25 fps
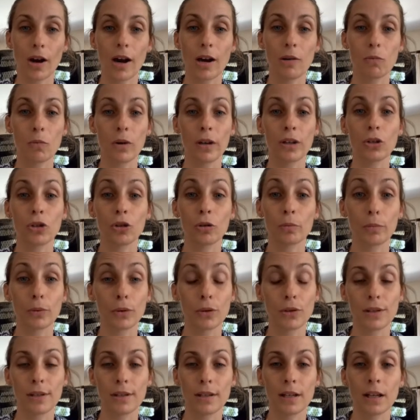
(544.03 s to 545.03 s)
when you're
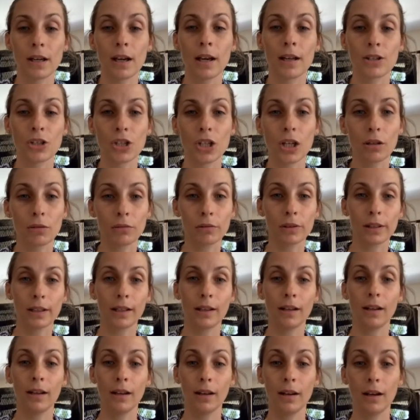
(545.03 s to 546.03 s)
boosting, and
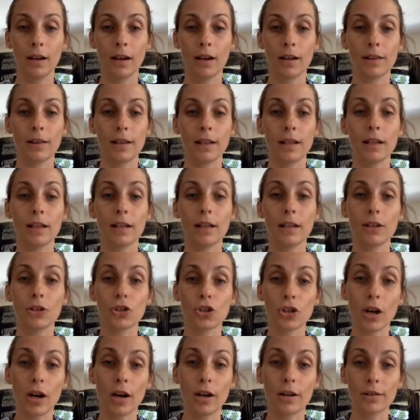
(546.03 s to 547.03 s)
generally the
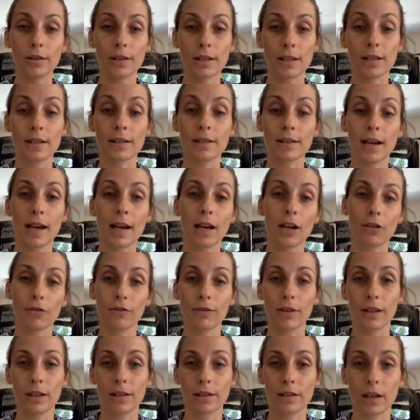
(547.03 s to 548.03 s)
child's intake of
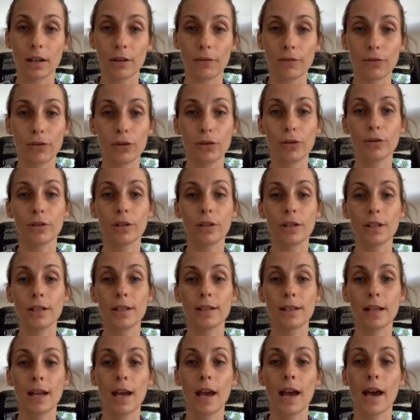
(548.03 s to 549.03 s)
things like
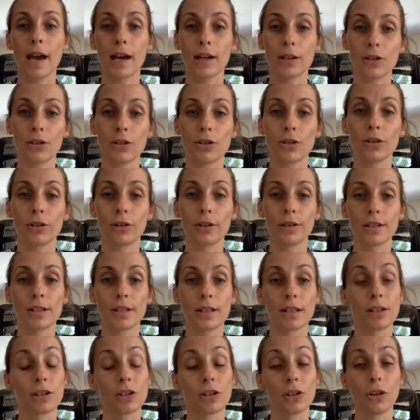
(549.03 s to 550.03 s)
fluids and solids
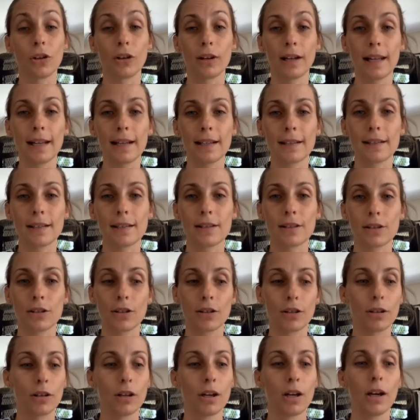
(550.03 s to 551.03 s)
is a lot less,
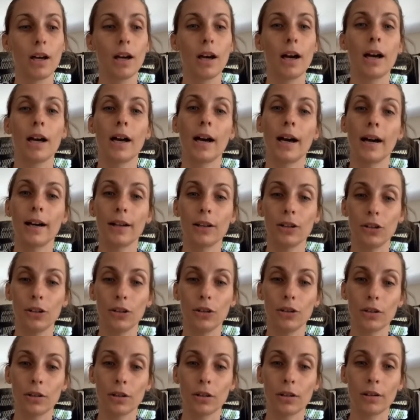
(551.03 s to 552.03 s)
so you
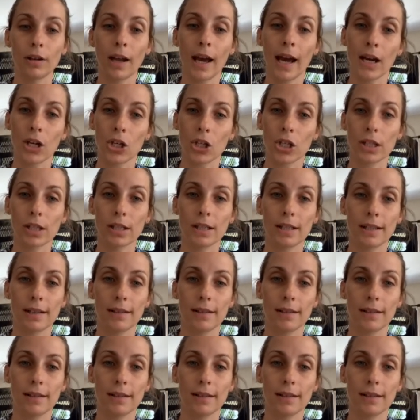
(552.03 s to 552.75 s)
can actually